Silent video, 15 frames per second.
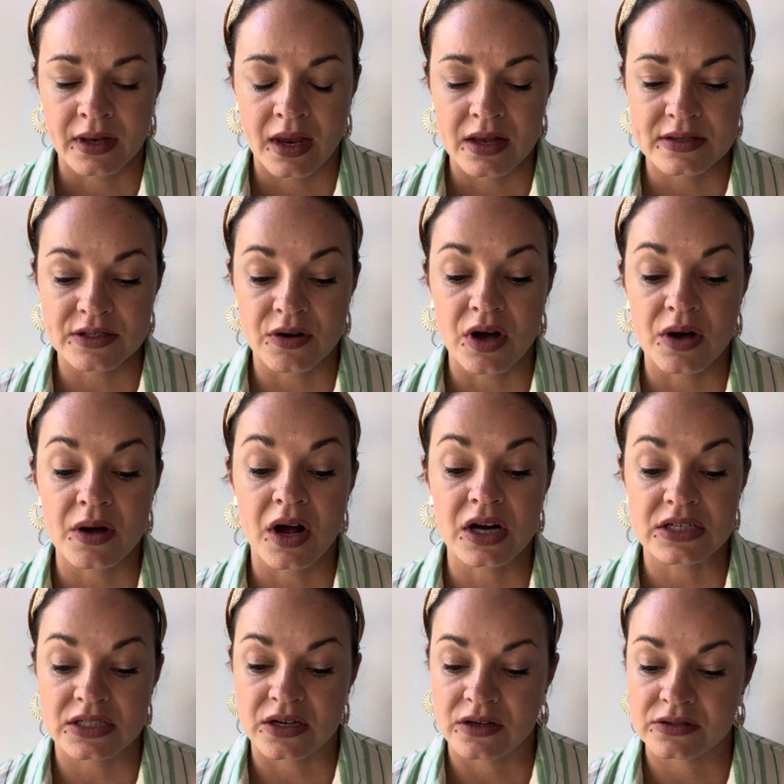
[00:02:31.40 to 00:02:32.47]
So
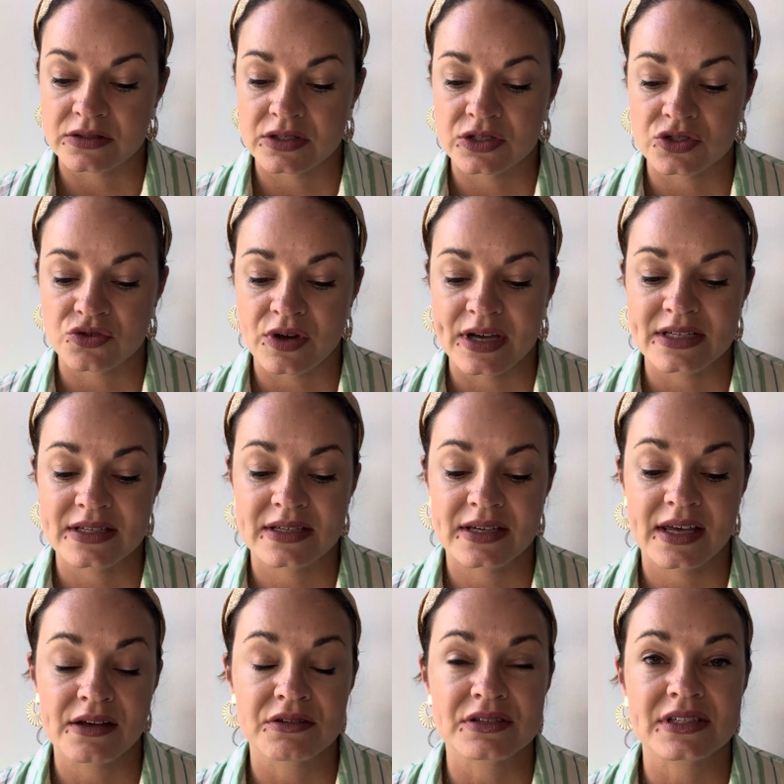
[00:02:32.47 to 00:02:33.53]
hard to concentrate,
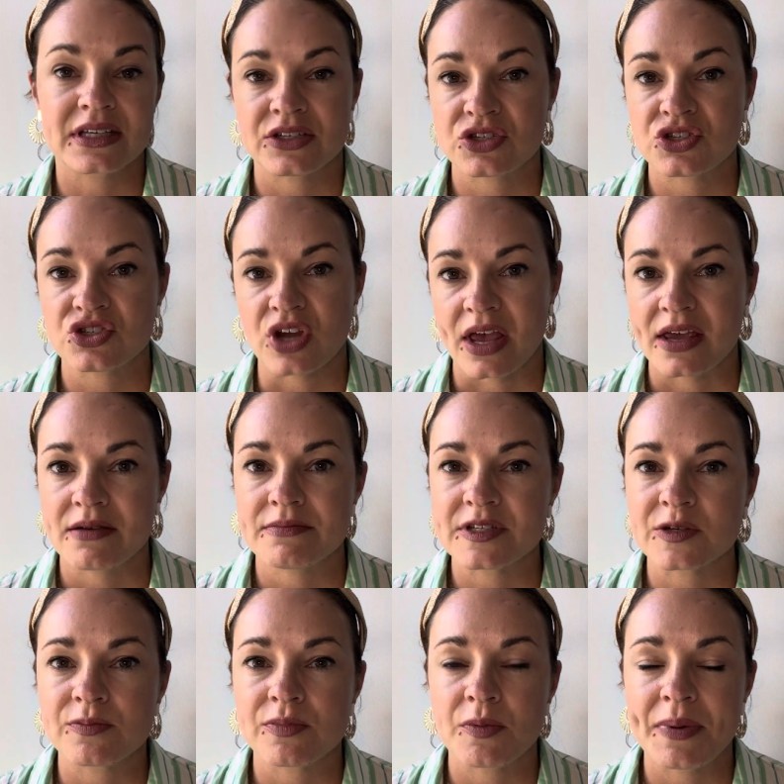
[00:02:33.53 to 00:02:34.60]
guilt and shame,
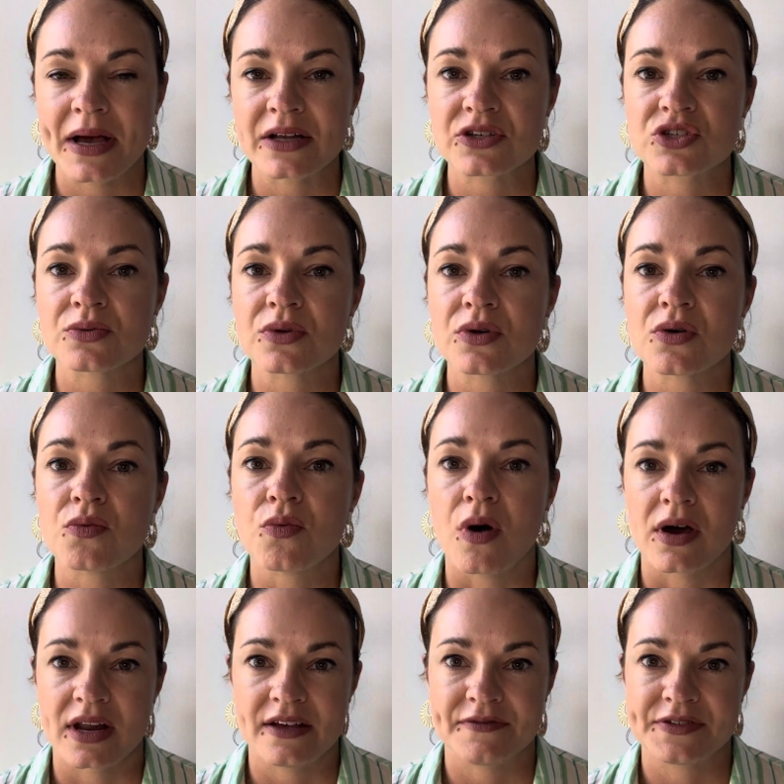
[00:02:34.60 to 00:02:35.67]
so perpetual
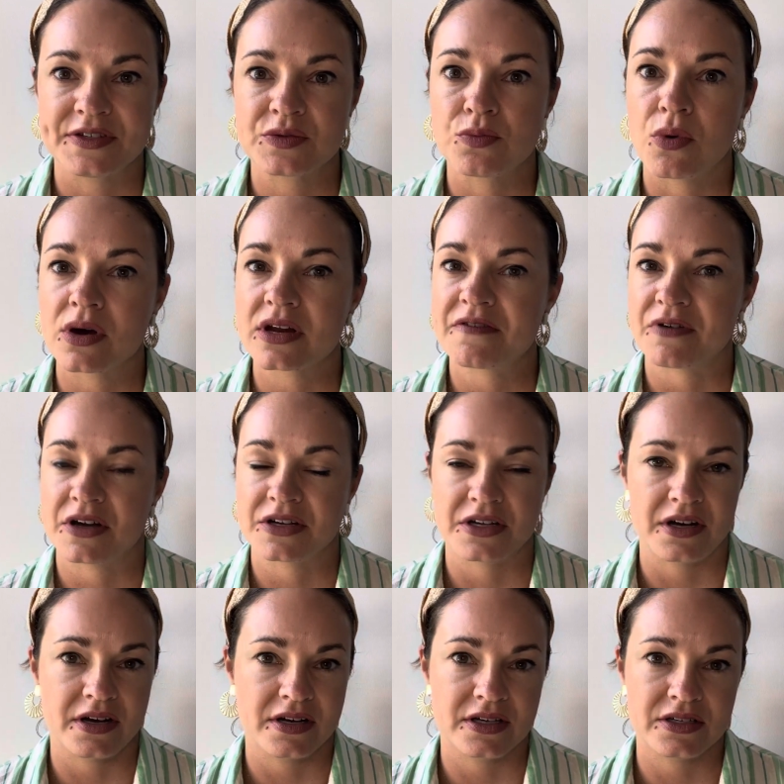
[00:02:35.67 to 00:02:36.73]
what ifs. What if I'd
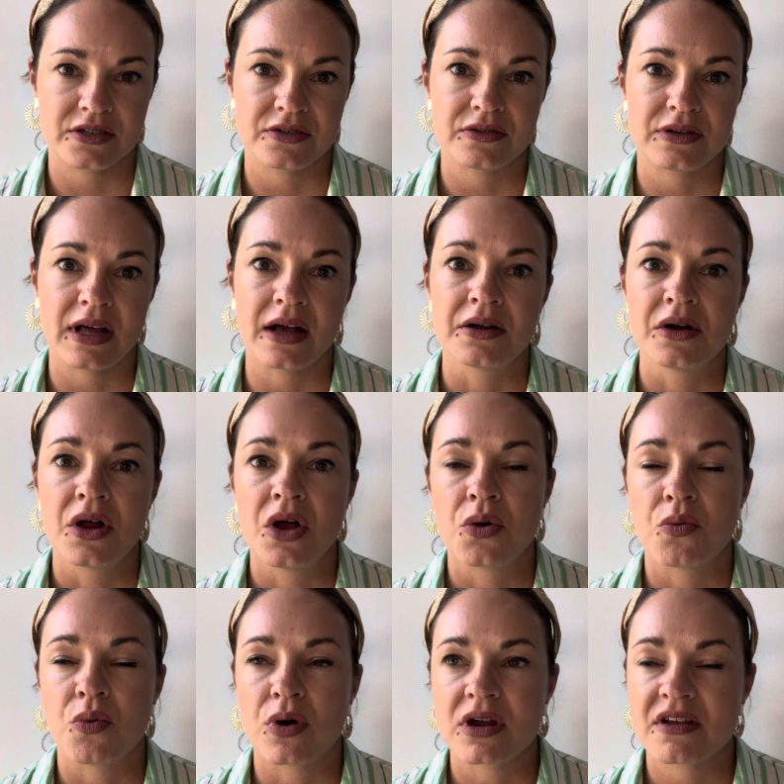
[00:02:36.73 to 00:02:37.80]
hired a doula?
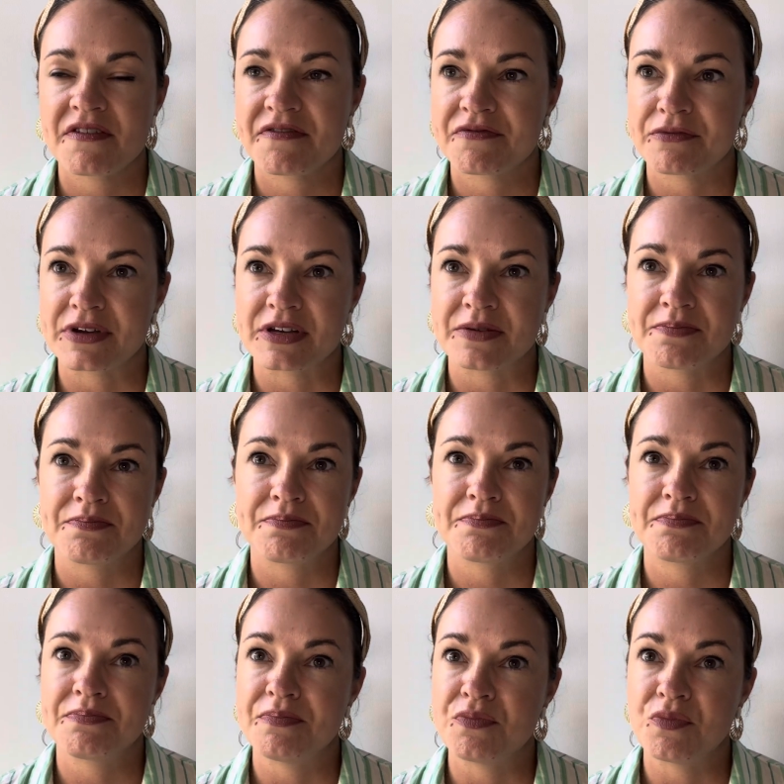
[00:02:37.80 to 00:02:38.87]
What if we
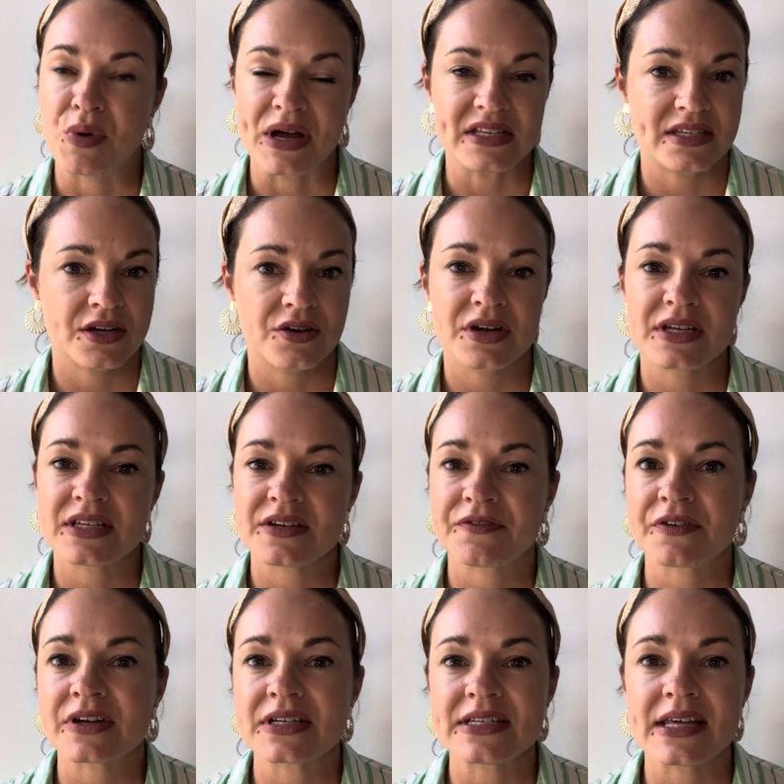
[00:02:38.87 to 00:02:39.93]
went in on a
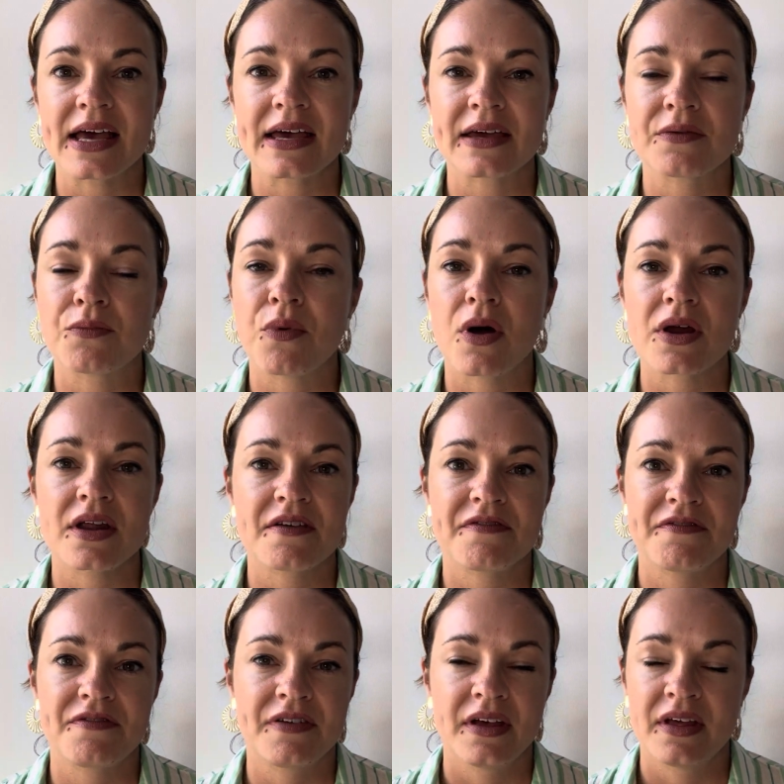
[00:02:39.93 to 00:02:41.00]
different day? What
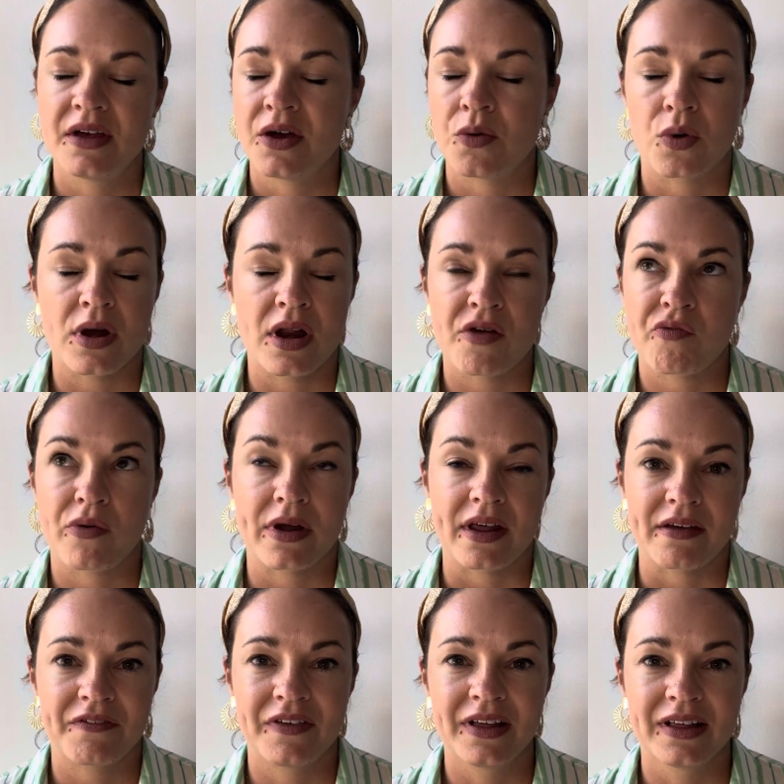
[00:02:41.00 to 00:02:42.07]
if, what if, what
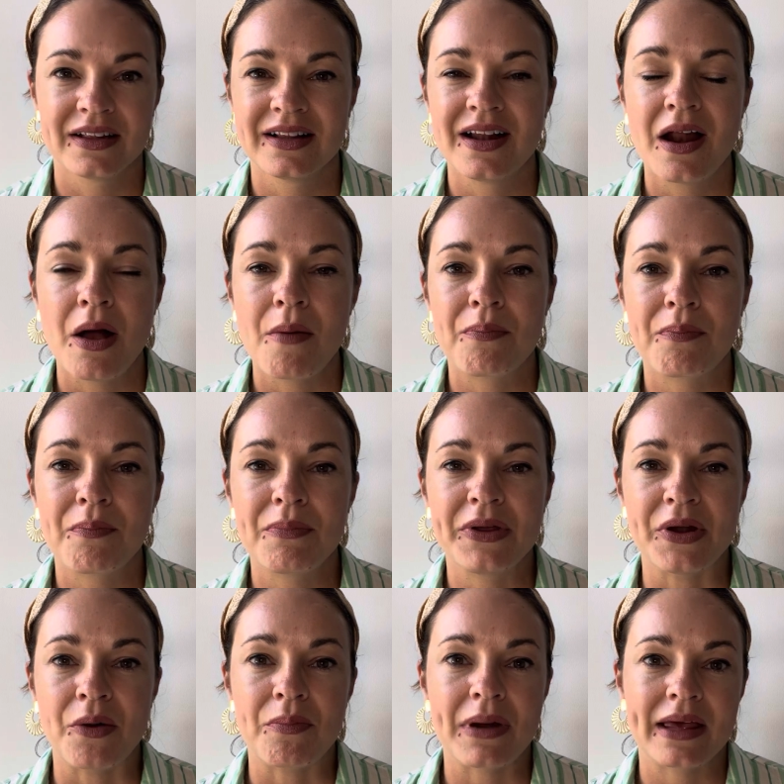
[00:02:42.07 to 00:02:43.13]
if? You
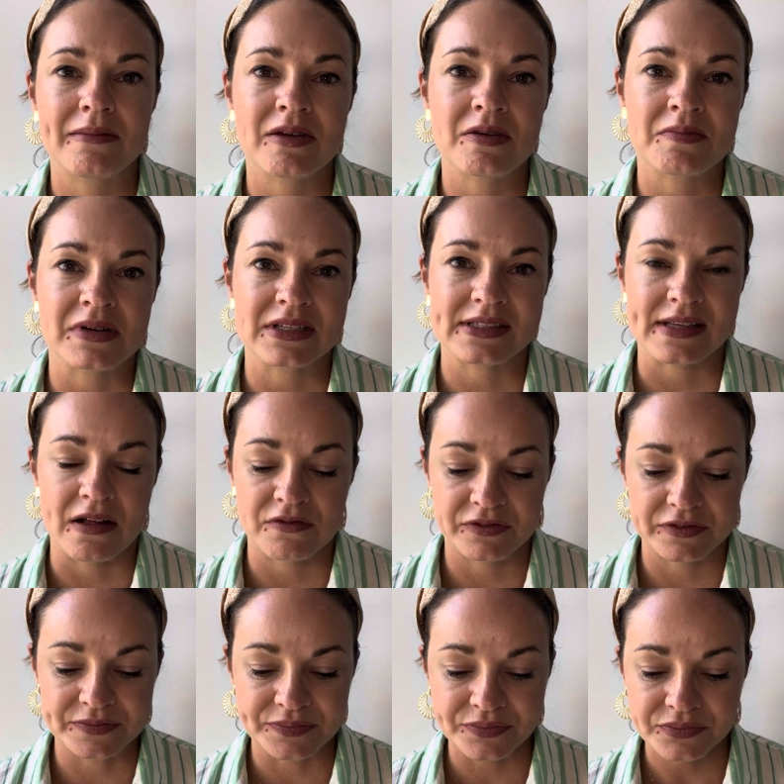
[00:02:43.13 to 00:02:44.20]
know, blaming myself.